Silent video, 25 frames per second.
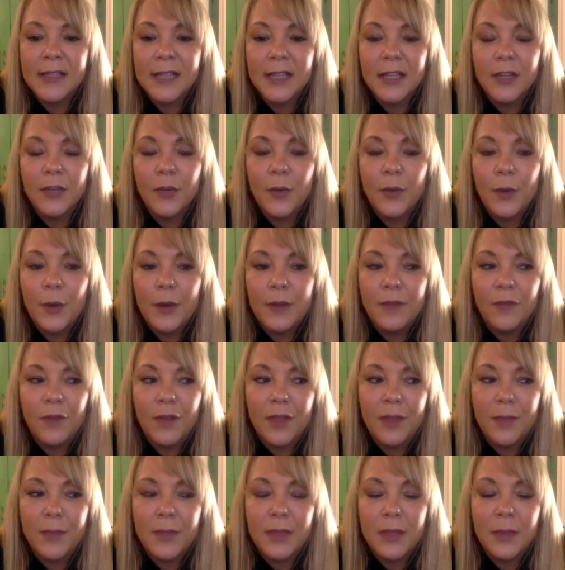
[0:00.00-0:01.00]
I, I can tell you
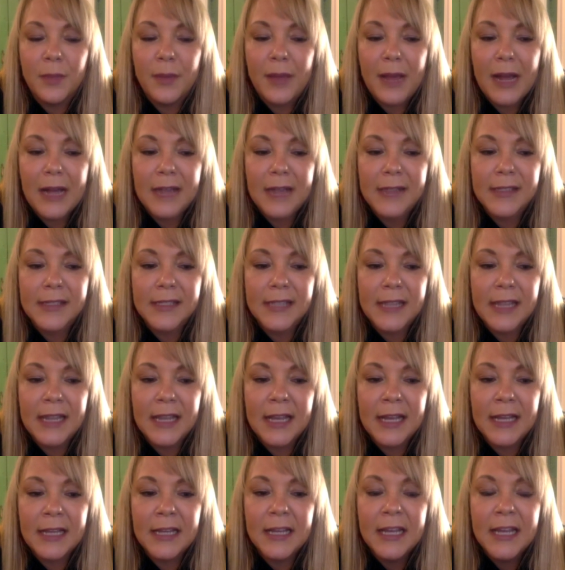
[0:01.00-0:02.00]
how I've run them in the past.
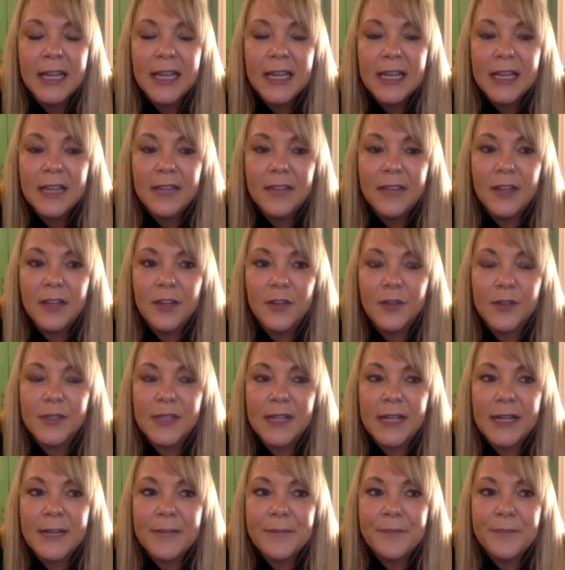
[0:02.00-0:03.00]
And
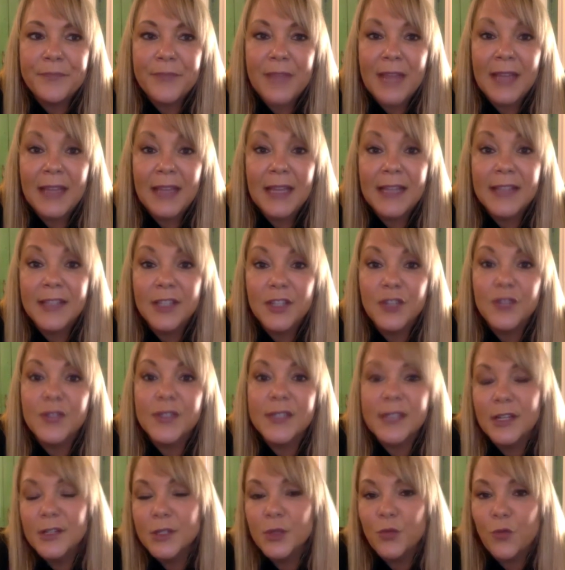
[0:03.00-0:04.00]
there's, um, I
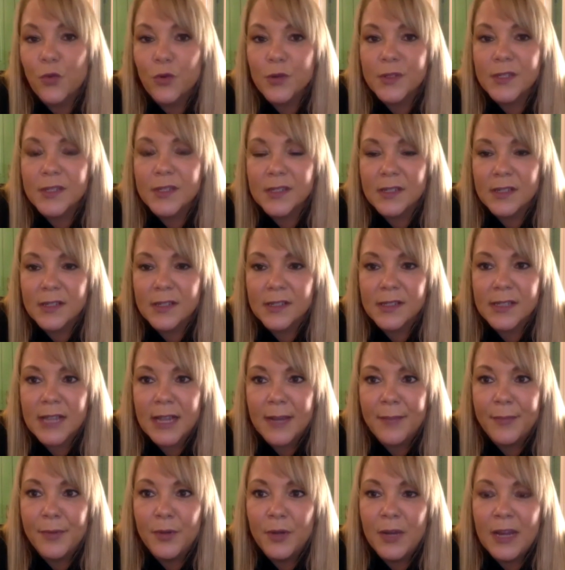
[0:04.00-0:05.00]
like to use Salesforce as
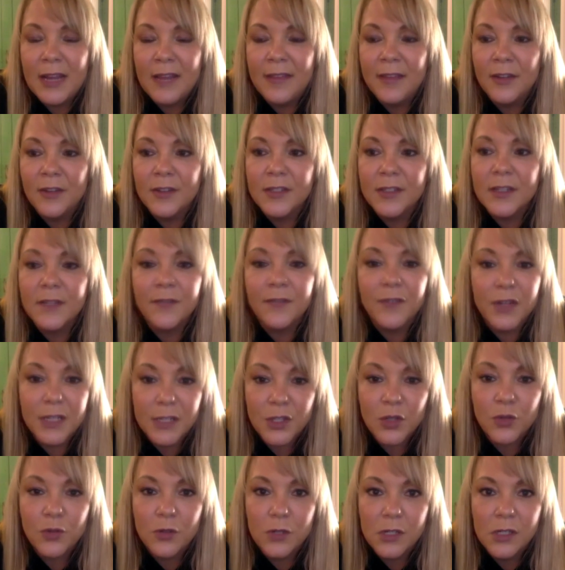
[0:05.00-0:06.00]
an example, and there's
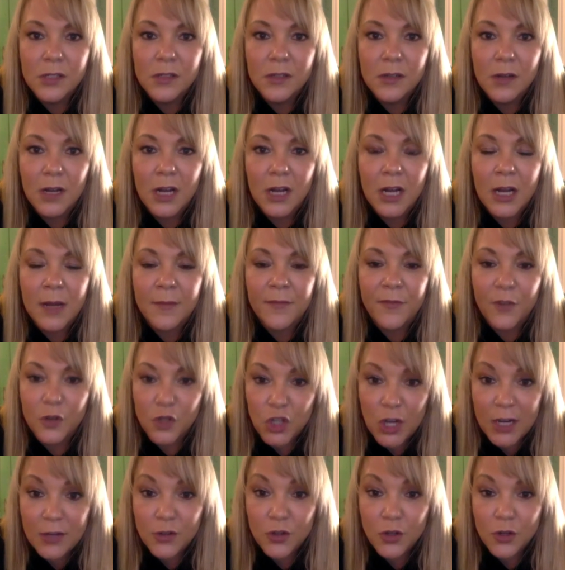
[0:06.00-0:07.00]
a free tool
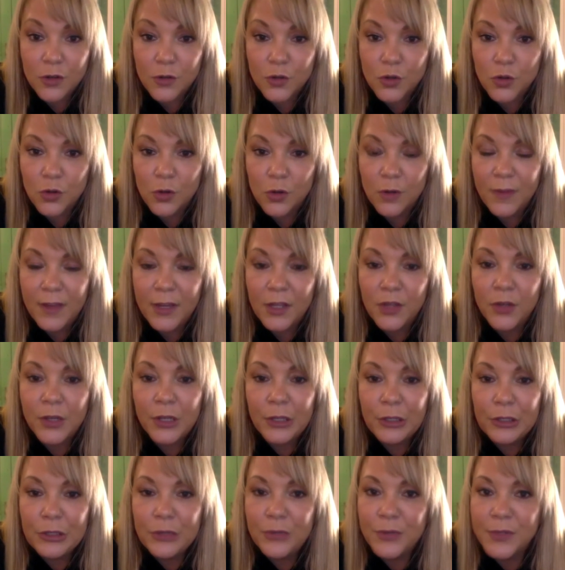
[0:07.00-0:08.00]
um, for change control
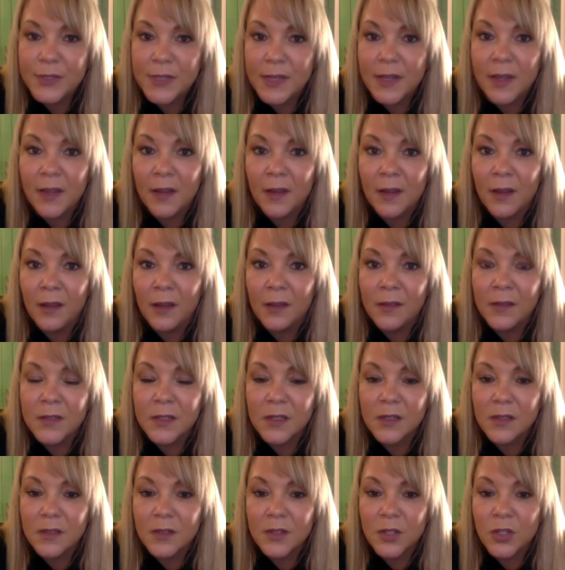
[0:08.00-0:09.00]
that you can use
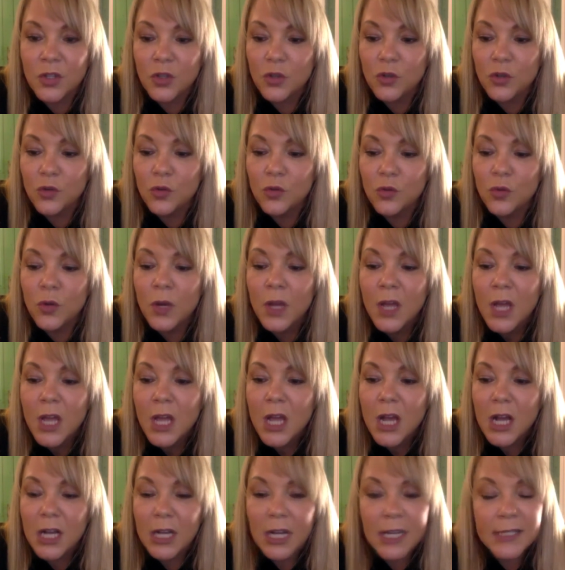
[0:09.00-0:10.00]
and
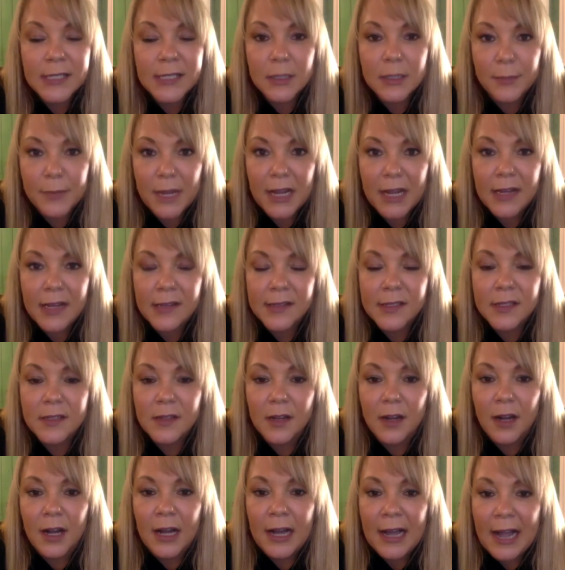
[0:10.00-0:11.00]
to
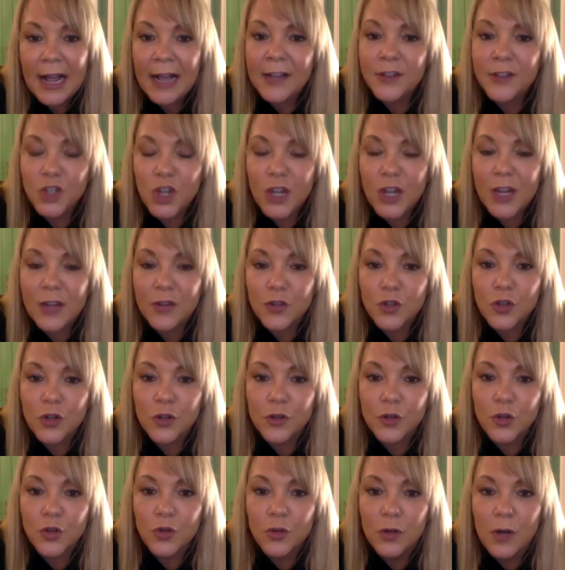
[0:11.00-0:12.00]
customize uh, on
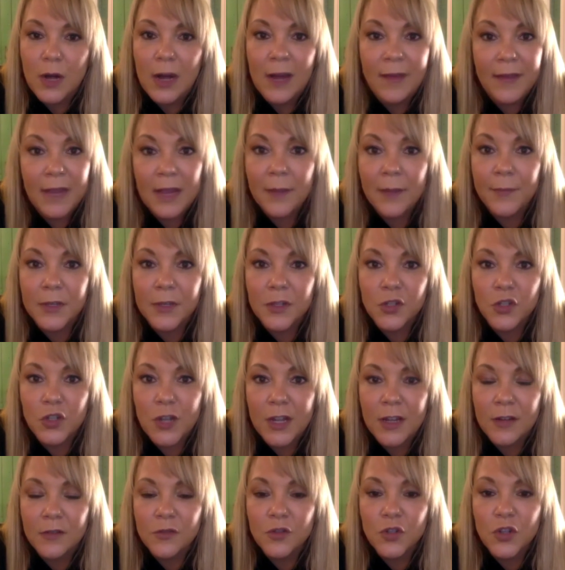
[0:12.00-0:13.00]
change control on the App
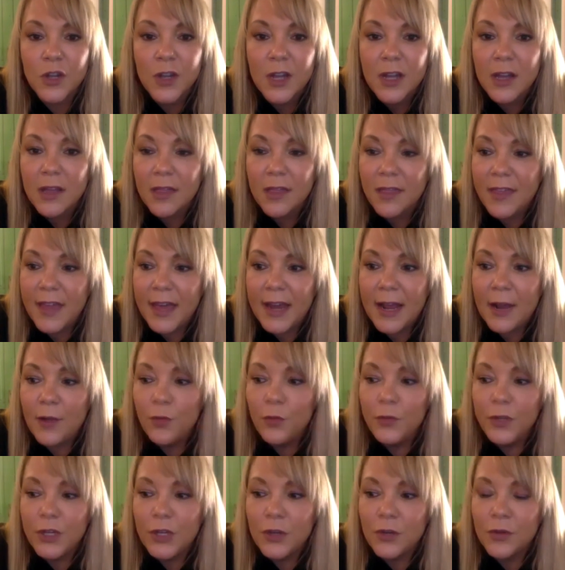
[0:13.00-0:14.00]
mm-hmm. Exchange
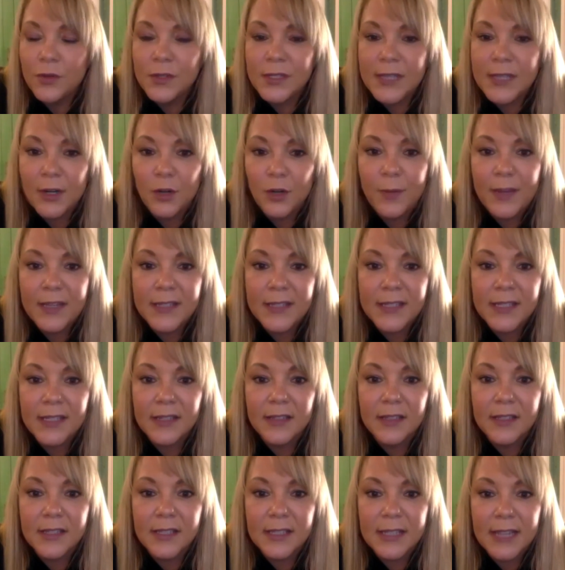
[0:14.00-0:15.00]
that I mm-hmm. will use that'll
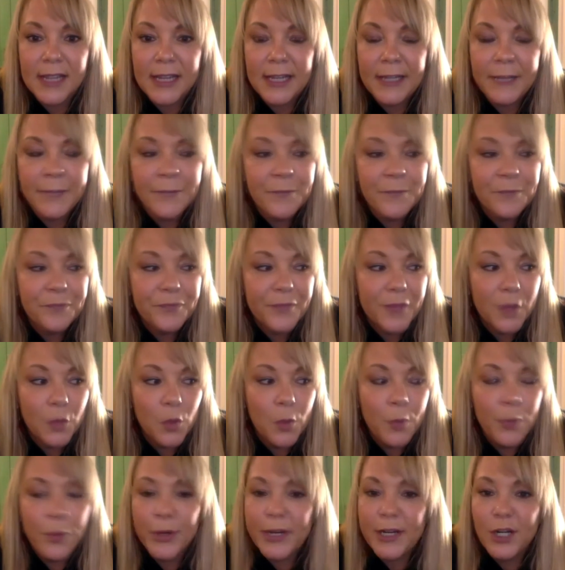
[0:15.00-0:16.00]
basically say,
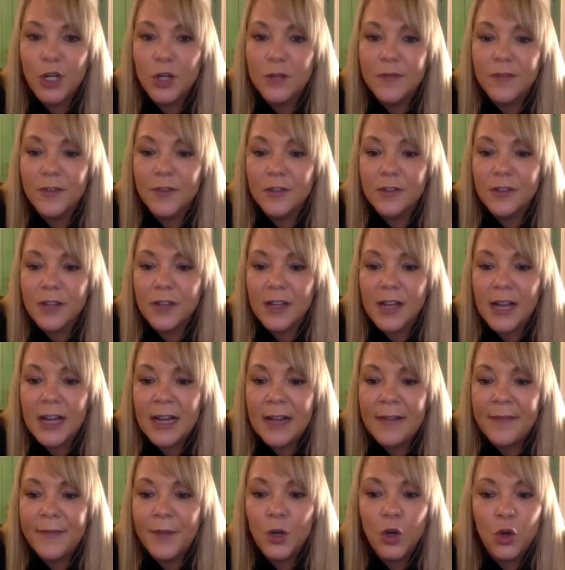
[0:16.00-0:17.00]
we'll put it over
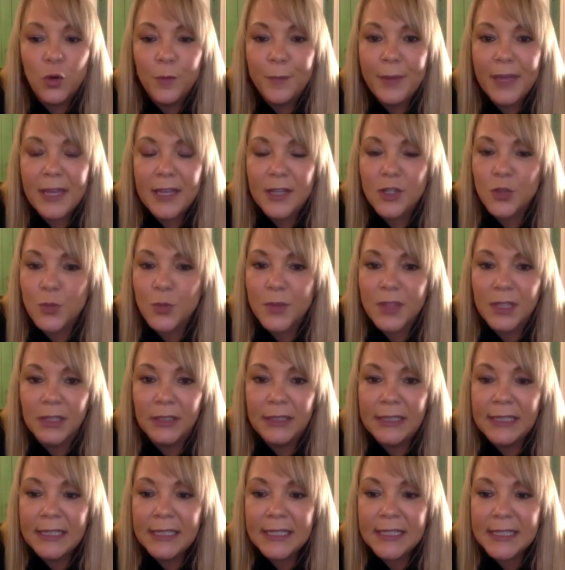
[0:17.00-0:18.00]
on the homepage
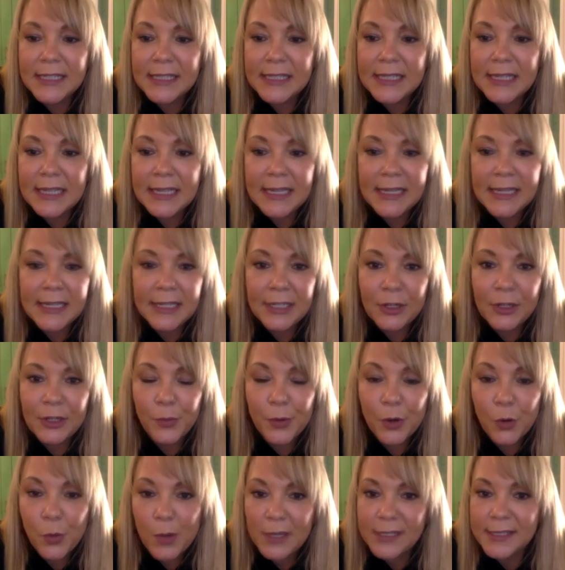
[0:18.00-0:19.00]
with a link and
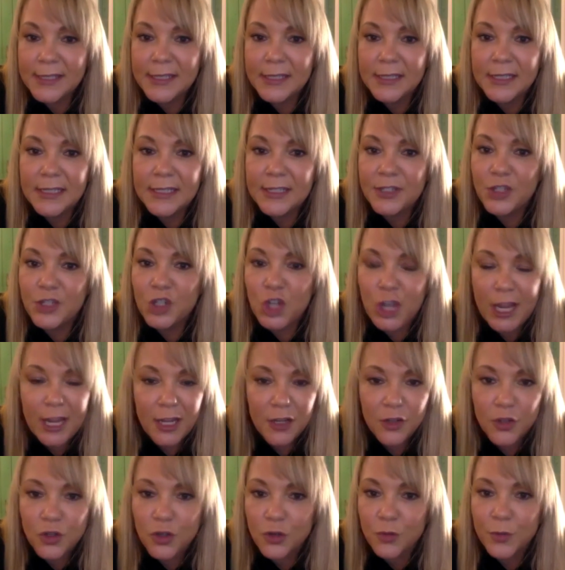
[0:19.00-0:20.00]
say, you know, request a
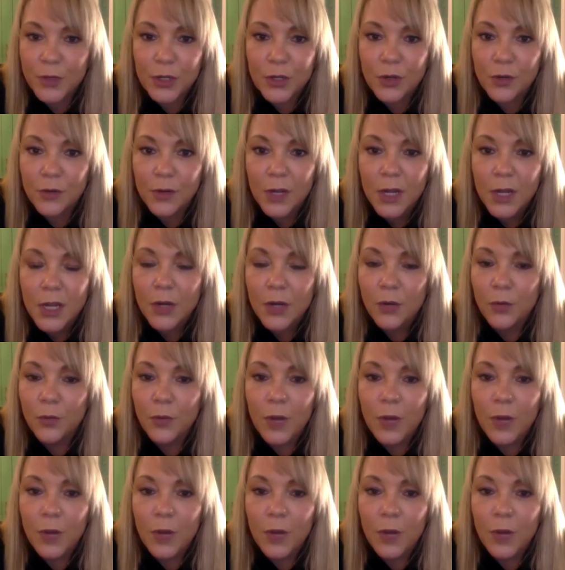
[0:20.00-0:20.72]
change or